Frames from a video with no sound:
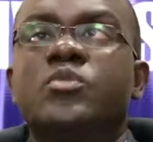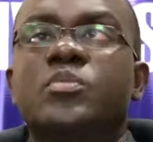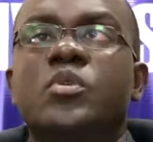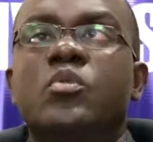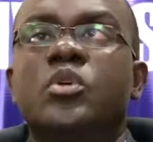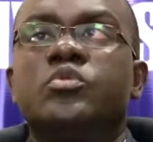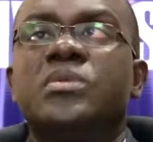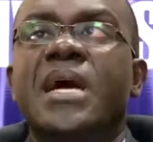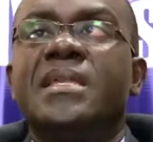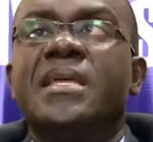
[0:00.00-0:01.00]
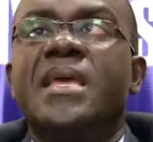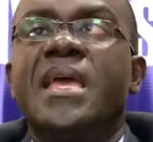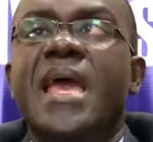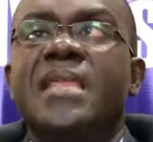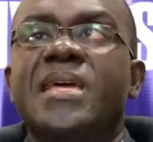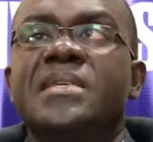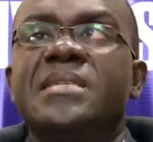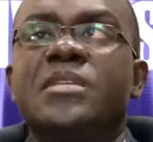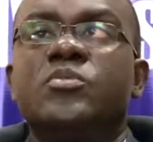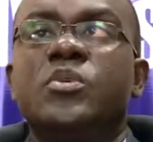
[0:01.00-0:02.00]
to be equal to that, and then
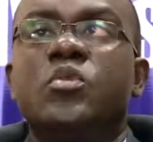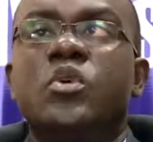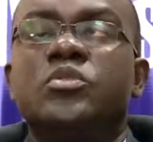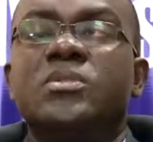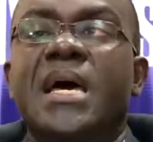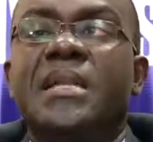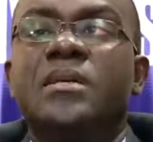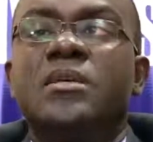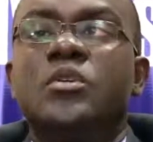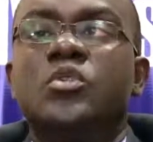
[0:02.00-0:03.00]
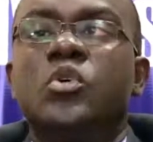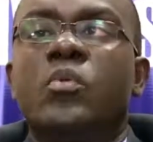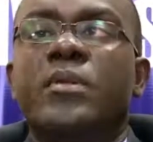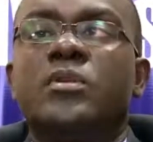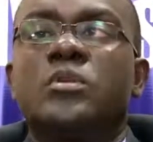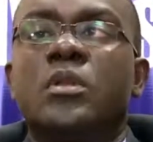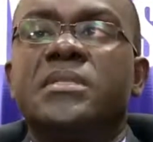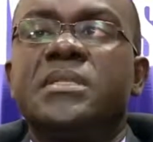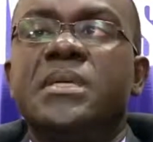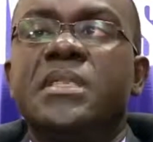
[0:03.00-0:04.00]
Z to be equal to that. So when we
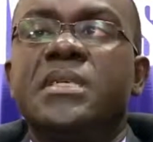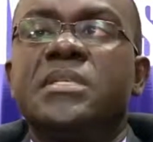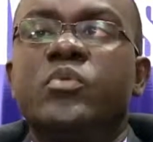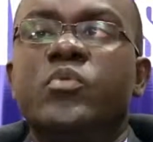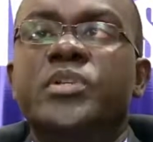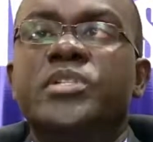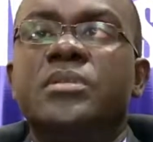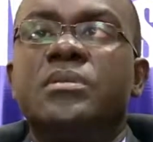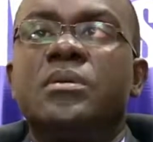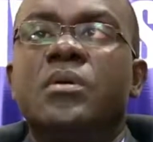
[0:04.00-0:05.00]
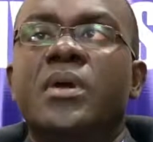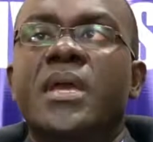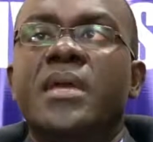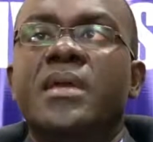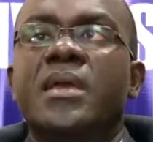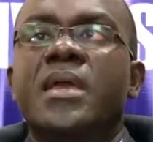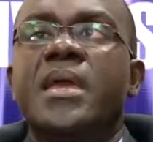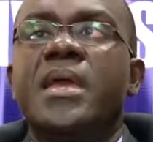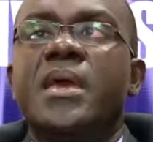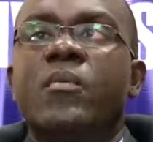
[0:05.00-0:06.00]
slot it in this equation, okay,
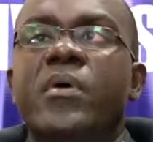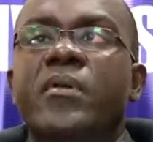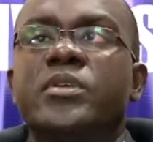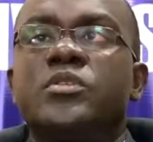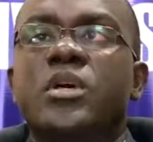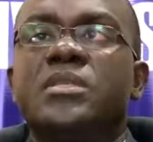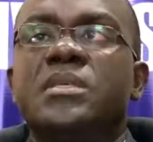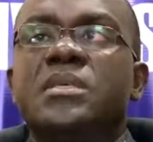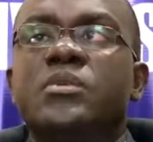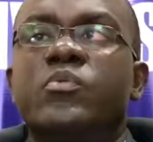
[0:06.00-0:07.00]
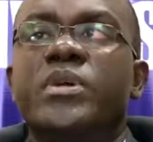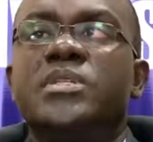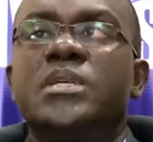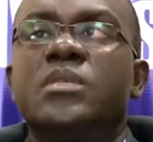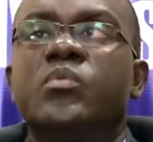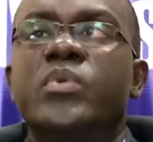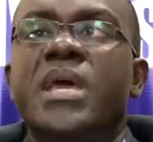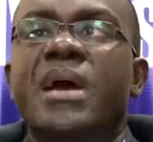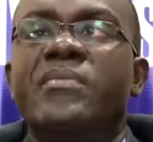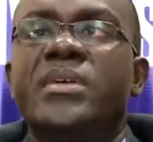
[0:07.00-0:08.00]
when we slot in this equation, we
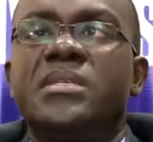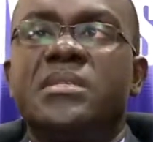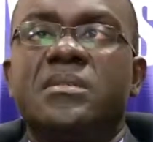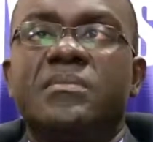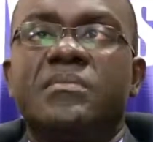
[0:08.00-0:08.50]
have this,